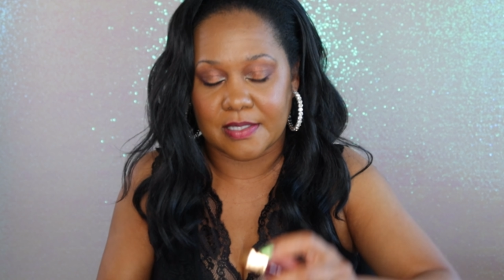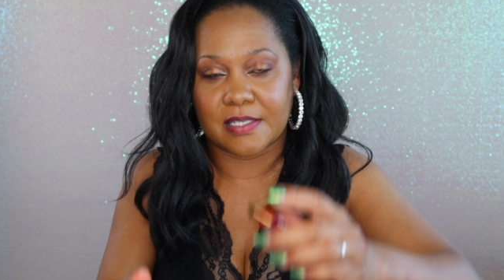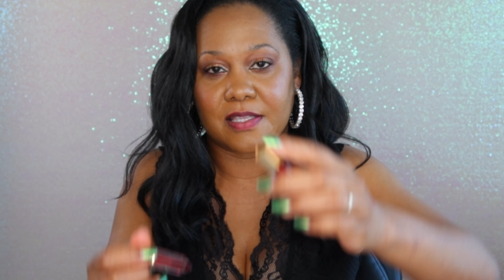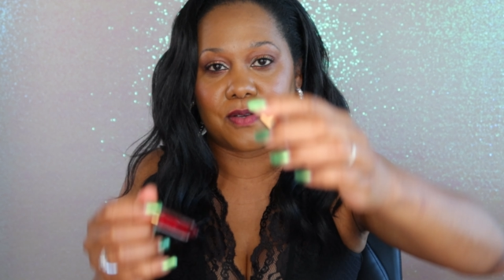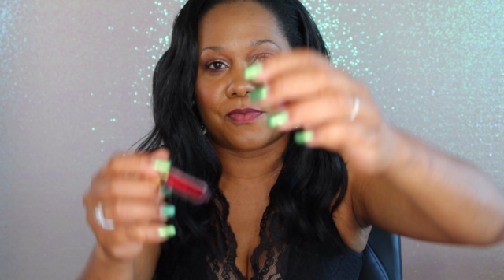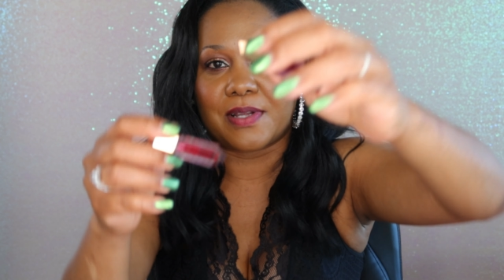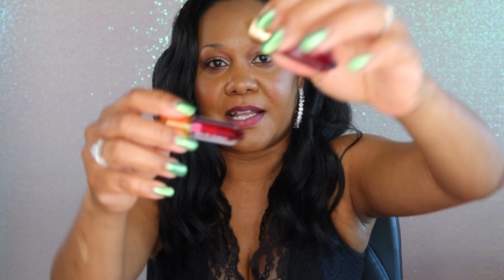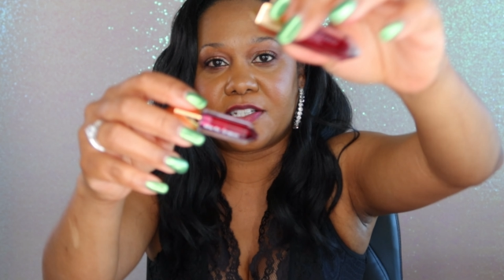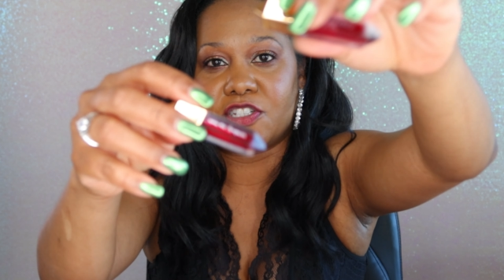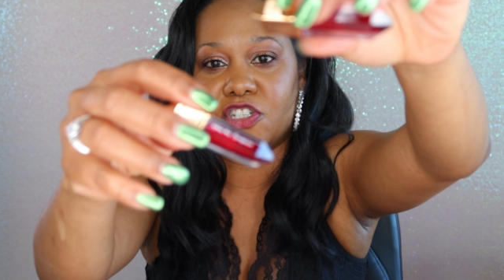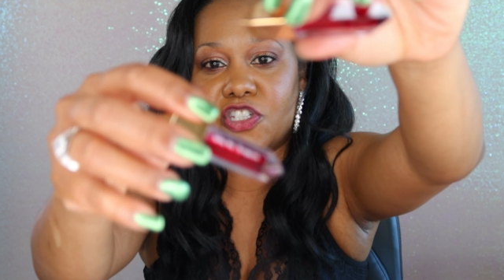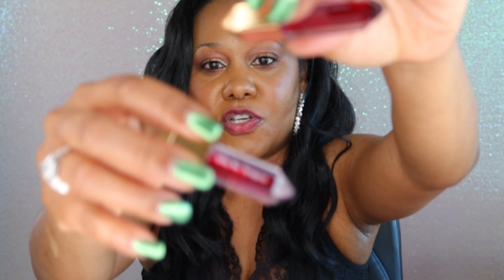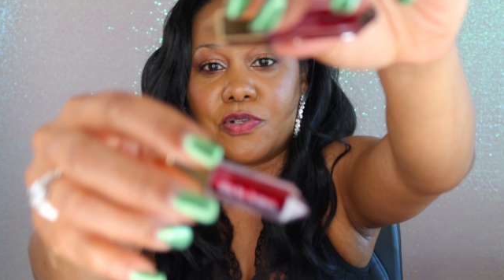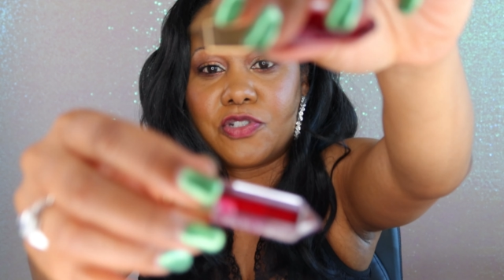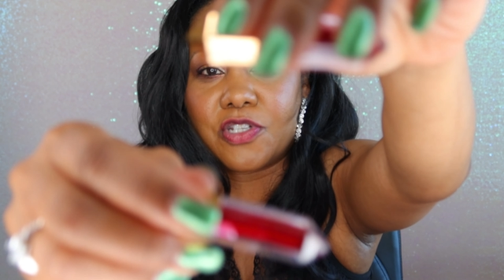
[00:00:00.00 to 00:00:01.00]
to the one I
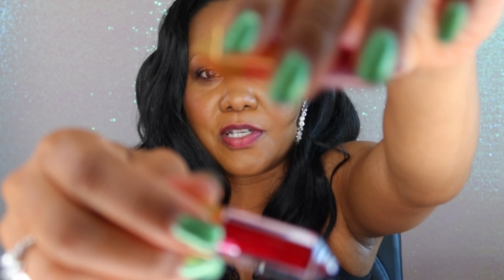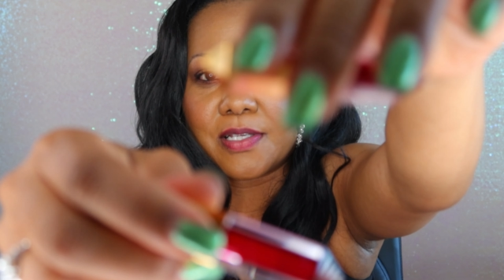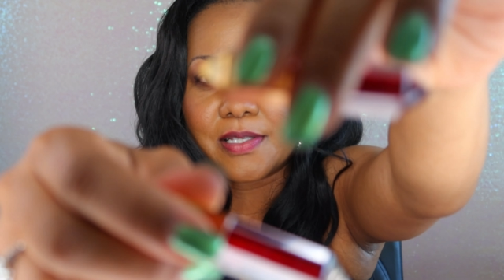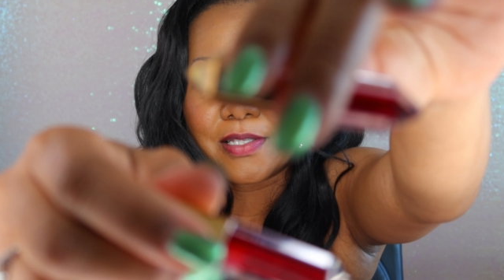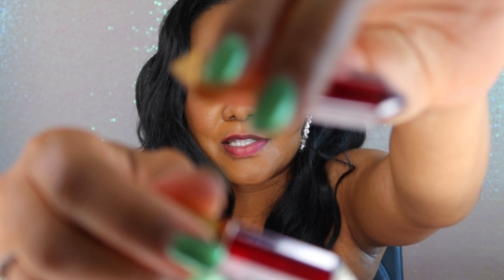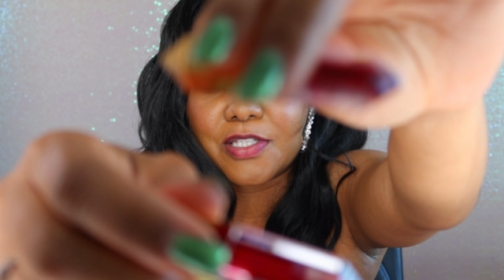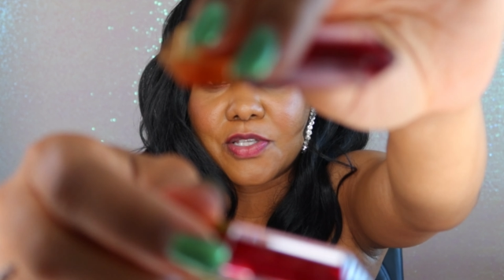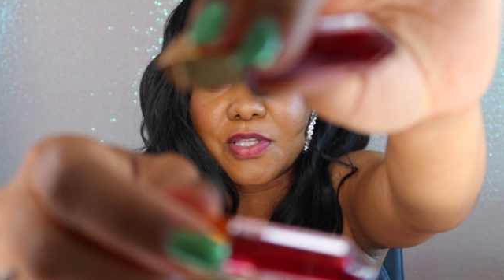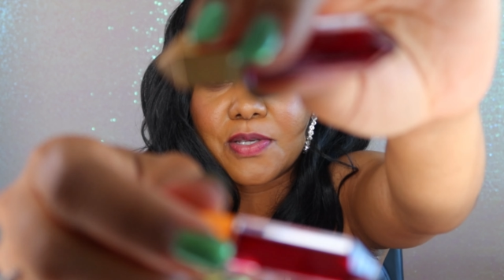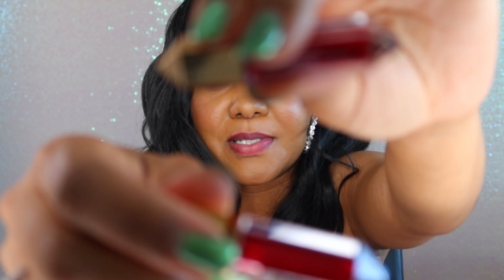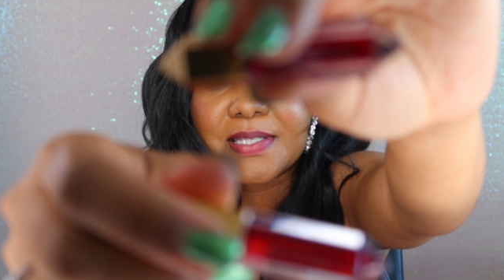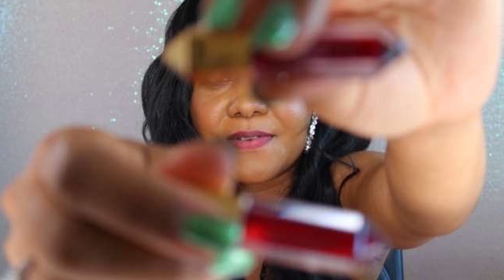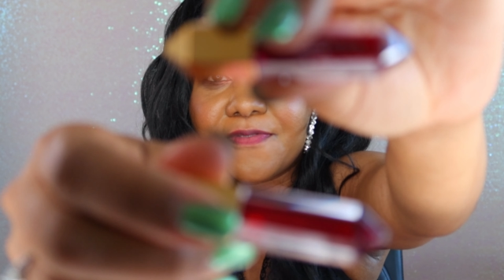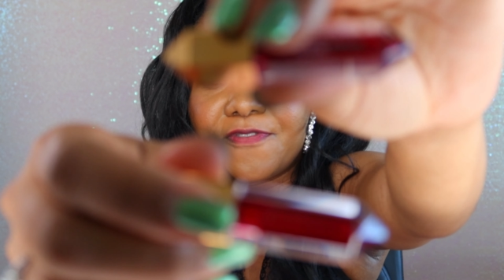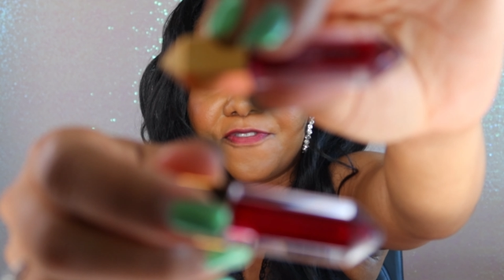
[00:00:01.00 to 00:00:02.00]
just showed you. So
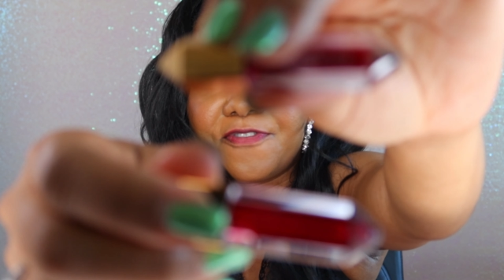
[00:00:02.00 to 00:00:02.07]
those are